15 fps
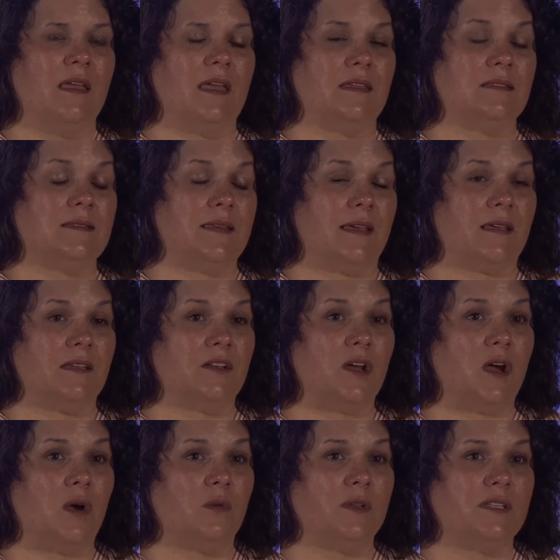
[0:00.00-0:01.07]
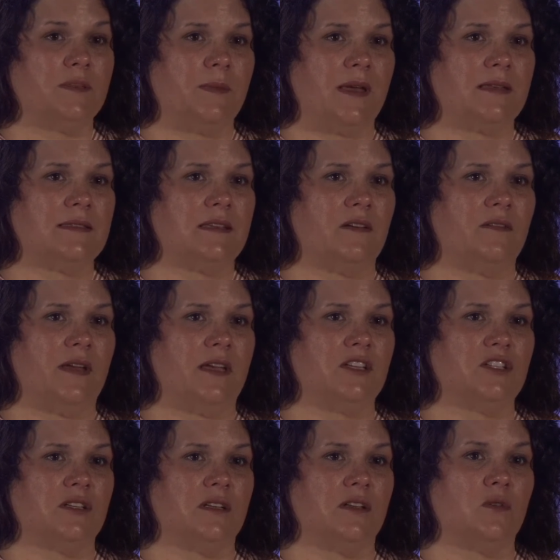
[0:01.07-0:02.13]
and second only to my
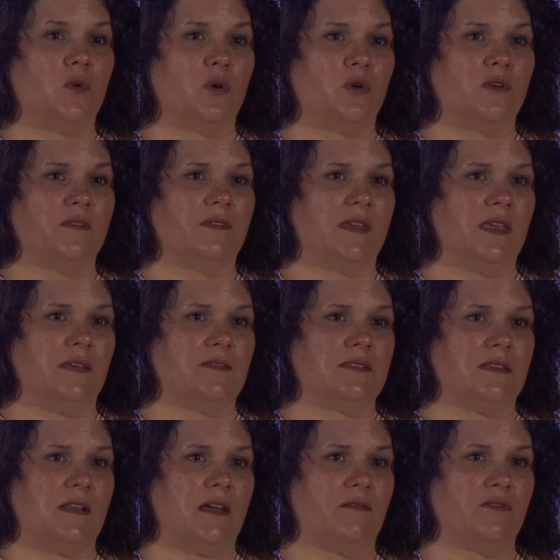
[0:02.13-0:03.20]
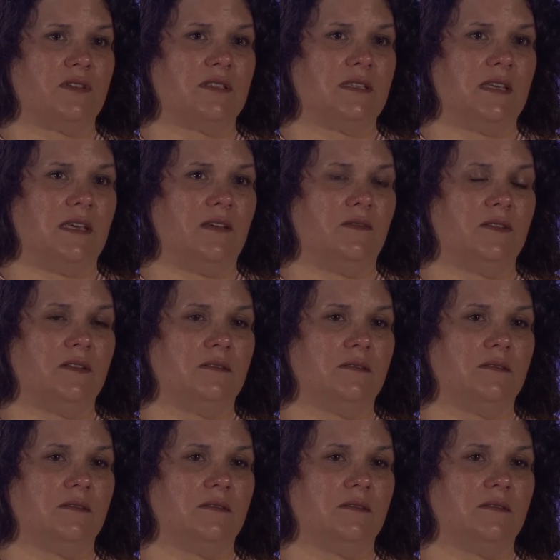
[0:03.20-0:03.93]
salvation in order of gifts that I've received.